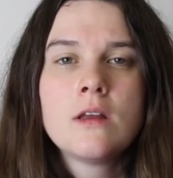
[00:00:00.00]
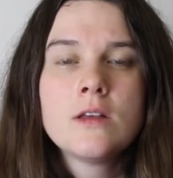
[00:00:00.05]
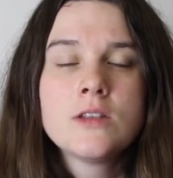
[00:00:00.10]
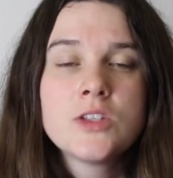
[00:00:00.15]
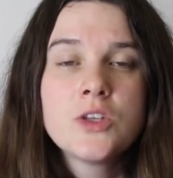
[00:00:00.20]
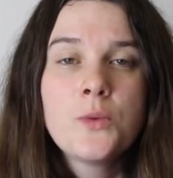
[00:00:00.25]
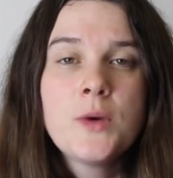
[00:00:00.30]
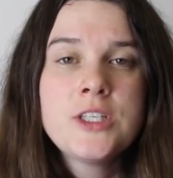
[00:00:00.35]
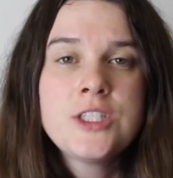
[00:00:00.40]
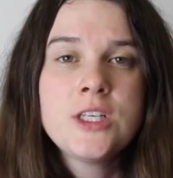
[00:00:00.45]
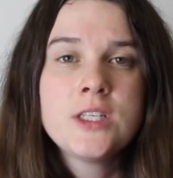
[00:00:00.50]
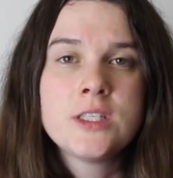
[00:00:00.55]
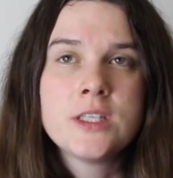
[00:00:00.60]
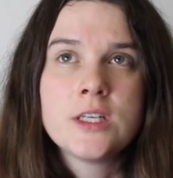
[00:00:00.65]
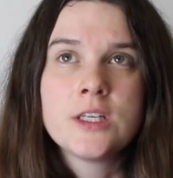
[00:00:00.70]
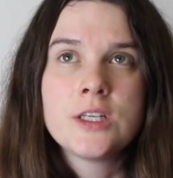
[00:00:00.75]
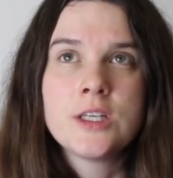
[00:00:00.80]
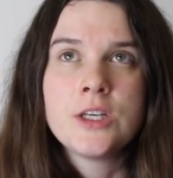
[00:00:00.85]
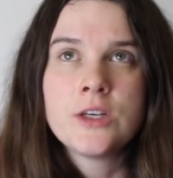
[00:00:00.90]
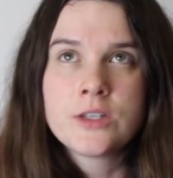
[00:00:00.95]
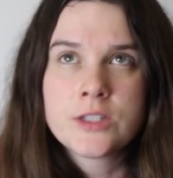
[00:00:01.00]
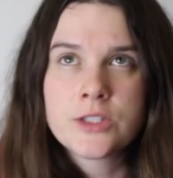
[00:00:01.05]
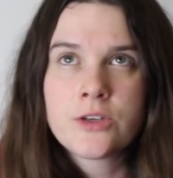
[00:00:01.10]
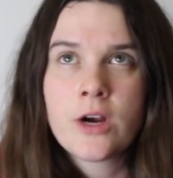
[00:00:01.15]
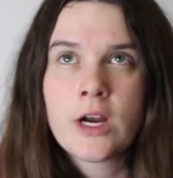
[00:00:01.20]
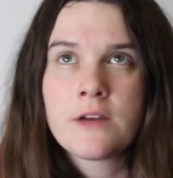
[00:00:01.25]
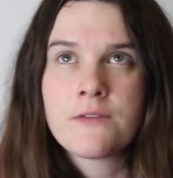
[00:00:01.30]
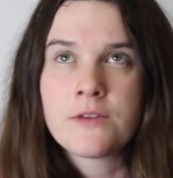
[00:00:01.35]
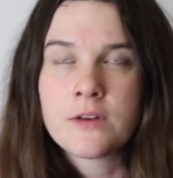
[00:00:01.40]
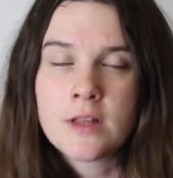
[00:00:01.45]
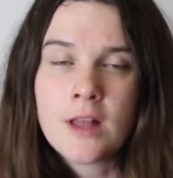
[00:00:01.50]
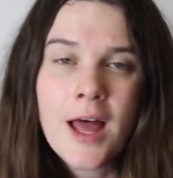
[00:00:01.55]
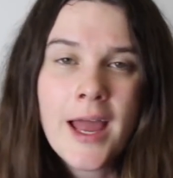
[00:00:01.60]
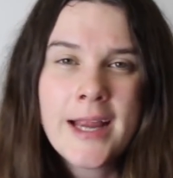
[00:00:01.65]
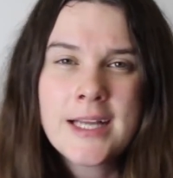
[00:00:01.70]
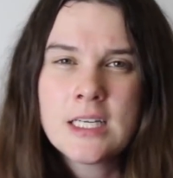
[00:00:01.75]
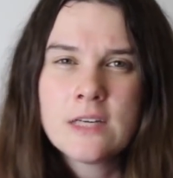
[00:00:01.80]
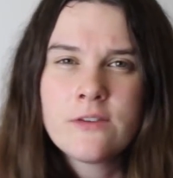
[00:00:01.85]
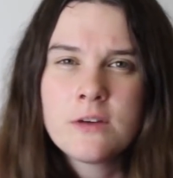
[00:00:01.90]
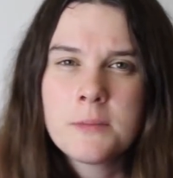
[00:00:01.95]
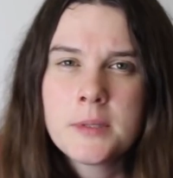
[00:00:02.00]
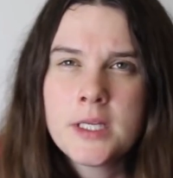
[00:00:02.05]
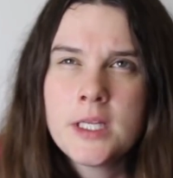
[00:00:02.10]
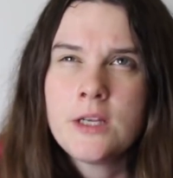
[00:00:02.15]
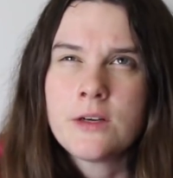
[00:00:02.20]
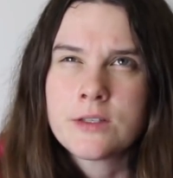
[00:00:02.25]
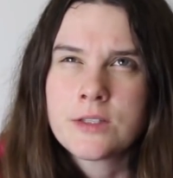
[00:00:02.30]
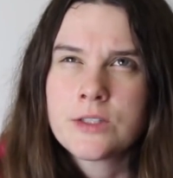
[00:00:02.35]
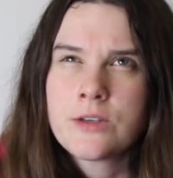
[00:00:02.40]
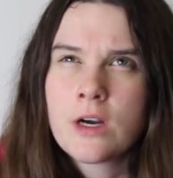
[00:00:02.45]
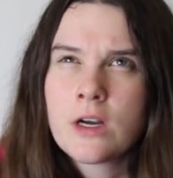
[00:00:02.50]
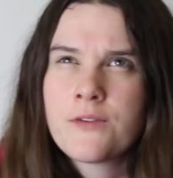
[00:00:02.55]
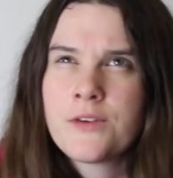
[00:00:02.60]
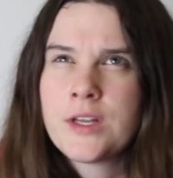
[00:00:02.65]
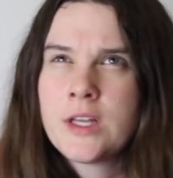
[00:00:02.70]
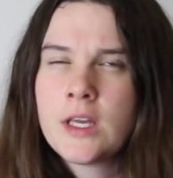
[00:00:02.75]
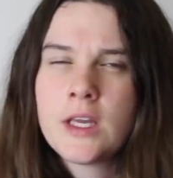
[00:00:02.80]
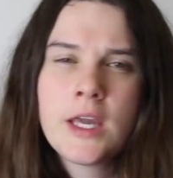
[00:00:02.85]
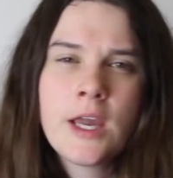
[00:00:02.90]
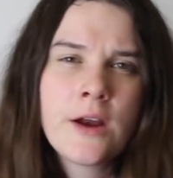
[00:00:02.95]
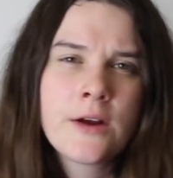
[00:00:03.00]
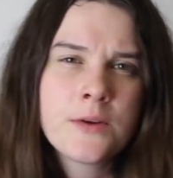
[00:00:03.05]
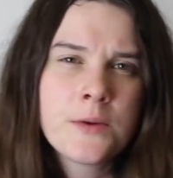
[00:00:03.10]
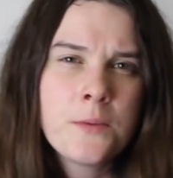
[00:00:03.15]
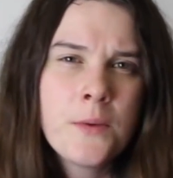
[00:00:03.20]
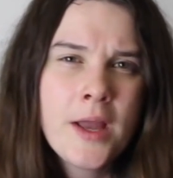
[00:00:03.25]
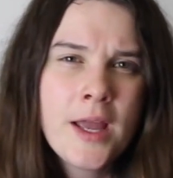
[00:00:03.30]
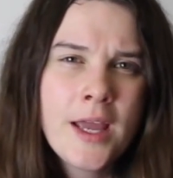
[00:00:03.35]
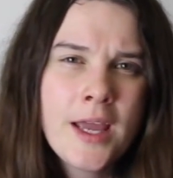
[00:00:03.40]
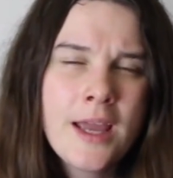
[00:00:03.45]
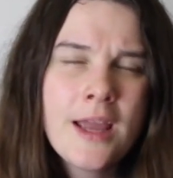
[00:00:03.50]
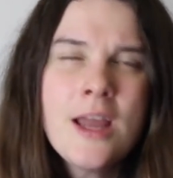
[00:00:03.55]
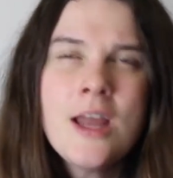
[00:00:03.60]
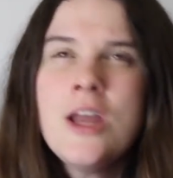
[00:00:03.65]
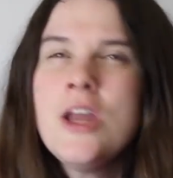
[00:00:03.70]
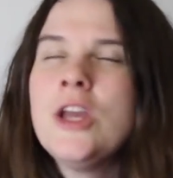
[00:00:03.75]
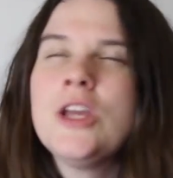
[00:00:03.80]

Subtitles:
So which is it? You're sorry for lying to everybody, you're sorry for getting carried away,